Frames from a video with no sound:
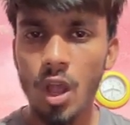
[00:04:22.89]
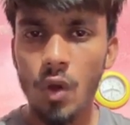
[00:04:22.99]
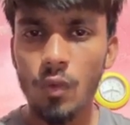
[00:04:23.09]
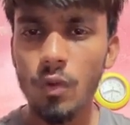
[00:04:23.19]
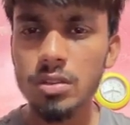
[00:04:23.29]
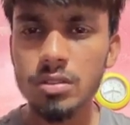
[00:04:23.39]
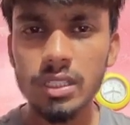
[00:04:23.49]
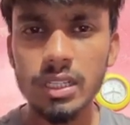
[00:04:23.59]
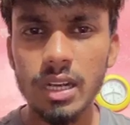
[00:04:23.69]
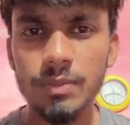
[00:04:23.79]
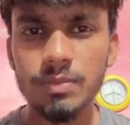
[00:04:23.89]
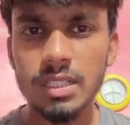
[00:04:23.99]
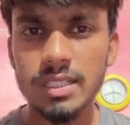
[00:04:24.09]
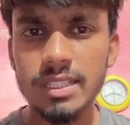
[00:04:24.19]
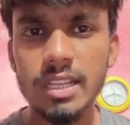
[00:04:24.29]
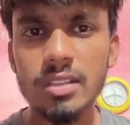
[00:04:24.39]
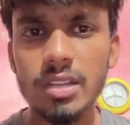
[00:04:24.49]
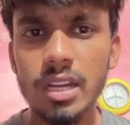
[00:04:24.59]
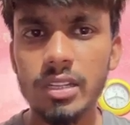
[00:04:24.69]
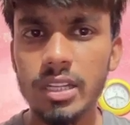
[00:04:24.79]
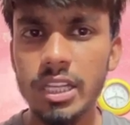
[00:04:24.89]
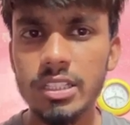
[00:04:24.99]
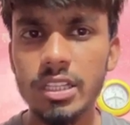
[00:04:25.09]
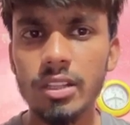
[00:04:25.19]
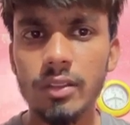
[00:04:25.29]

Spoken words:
Wollstonecraft says that teaching